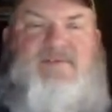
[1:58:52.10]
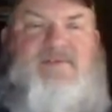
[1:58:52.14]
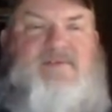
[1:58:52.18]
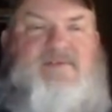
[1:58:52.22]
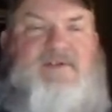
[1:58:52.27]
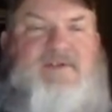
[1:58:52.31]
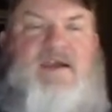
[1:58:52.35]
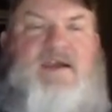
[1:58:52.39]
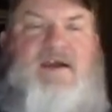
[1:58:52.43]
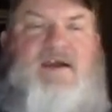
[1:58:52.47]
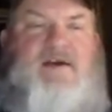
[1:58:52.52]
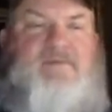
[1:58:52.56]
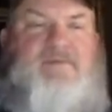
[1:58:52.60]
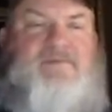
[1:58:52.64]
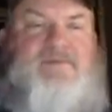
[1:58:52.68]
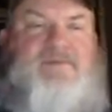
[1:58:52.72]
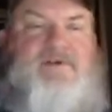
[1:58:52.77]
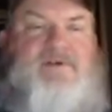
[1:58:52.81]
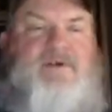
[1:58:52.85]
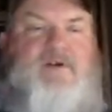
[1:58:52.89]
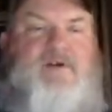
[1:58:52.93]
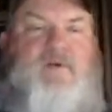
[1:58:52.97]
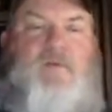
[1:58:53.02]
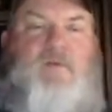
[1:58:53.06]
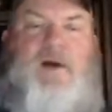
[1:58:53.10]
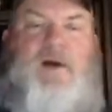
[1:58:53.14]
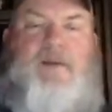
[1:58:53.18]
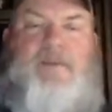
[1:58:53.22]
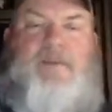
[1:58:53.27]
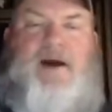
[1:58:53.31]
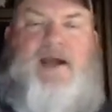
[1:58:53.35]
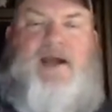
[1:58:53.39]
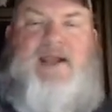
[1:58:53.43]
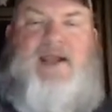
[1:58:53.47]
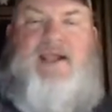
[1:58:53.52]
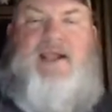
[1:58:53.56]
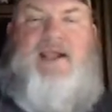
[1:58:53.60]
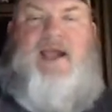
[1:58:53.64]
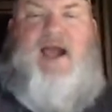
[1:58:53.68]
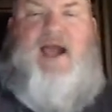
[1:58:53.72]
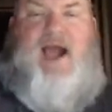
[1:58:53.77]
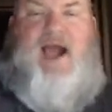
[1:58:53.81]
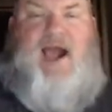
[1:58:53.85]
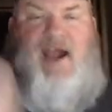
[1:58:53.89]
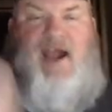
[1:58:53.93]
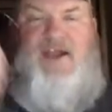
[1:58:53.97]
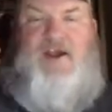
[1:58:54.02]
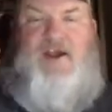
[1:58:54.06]
Yeah. Well, buddy,
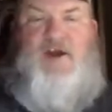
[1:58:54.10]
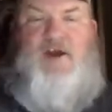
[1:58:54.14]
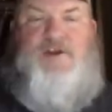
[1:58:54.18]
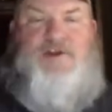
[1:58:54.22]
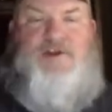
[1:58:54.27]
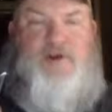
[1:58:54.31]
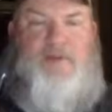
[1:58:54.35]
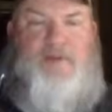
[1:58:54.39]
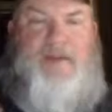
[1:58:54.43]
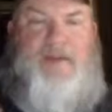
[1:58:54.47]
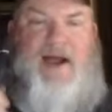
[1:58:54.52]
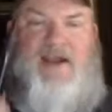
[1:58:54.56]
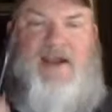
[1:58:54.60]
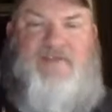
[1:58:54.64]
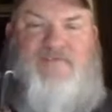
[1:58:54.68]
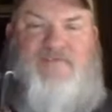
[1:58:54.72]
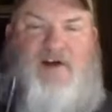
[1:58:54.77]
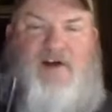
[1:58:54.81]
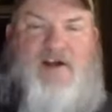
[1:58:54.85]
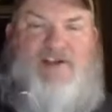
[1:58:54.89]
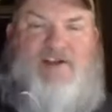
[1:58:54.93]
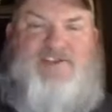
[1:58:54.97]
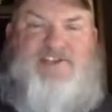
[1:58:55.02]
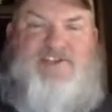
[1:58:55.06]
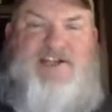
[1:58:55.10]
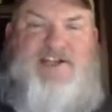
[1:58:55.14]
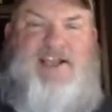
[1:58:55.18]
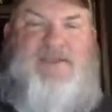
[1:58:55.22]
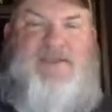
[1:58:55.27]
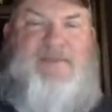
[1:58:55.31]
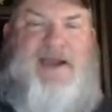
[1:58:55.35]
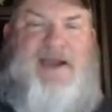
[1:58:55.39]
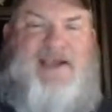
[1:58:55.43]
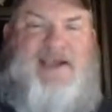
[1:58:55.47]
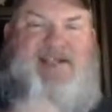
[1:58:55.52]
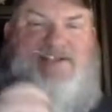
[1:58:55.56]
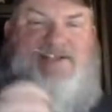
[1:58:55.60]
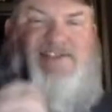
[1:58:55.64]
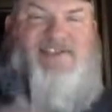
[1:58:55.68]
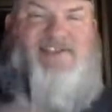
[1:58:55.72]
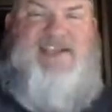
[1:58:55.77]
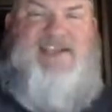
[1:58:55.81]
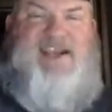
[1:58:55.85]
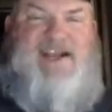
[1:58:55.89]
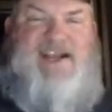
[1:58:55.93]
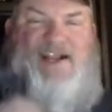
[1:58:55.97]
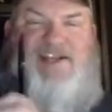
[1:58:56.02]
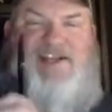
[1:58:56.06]
I know you're about to fall asleep. I can
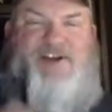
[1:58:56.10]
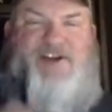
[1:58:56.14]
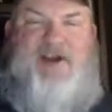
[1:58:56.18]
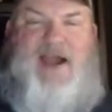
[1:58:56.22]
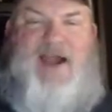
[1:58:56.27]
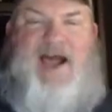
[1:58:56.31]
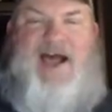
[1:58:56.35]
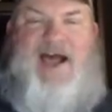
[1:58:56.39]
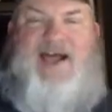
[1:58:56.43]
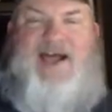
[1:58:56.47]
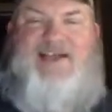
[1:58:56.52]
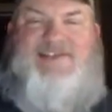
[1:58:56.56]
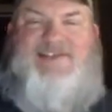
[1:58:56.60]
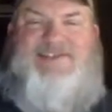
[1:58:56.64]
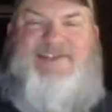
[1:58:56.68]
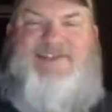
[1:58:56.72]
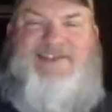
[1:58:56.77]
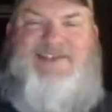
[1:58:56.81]
see it in your eyes.